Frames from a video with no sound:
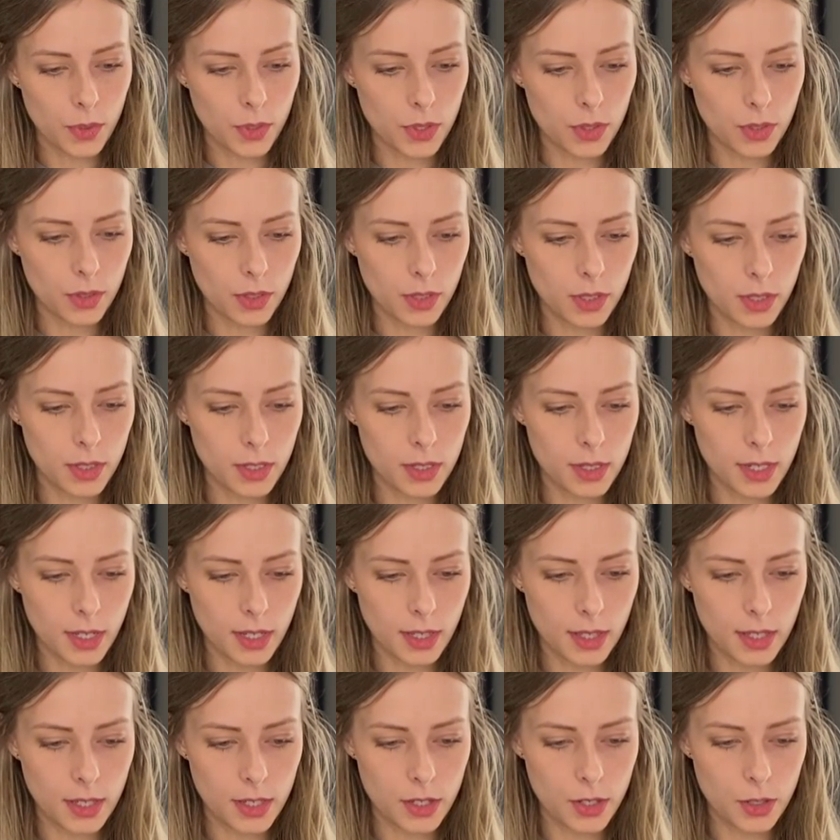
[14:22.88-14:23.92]
just gonna stick
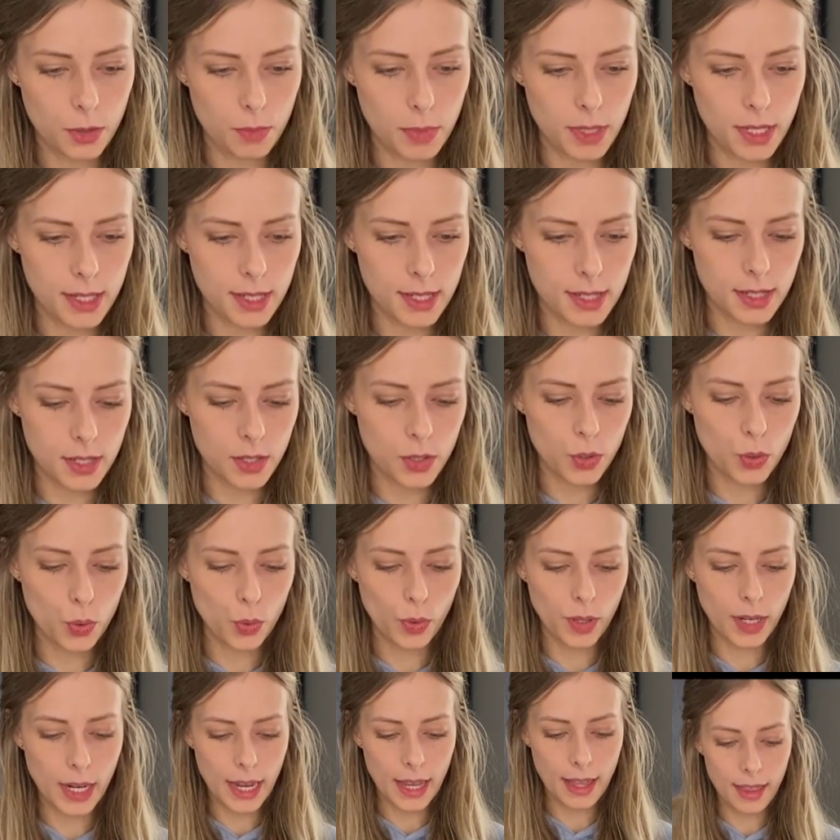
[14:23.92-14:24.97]
these two pieces
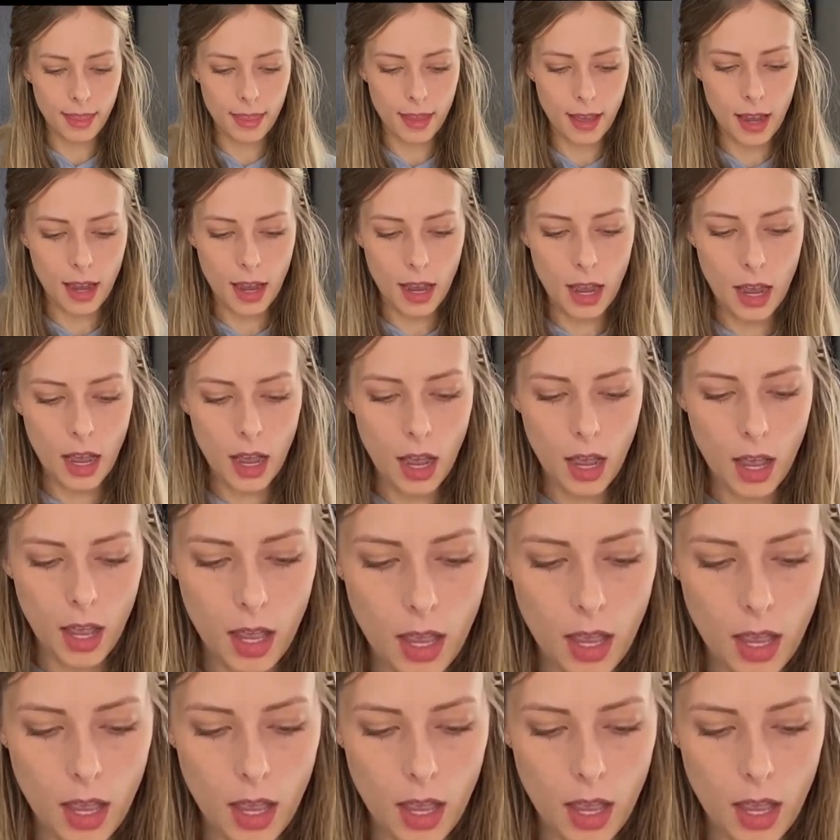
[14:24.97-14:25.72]
together,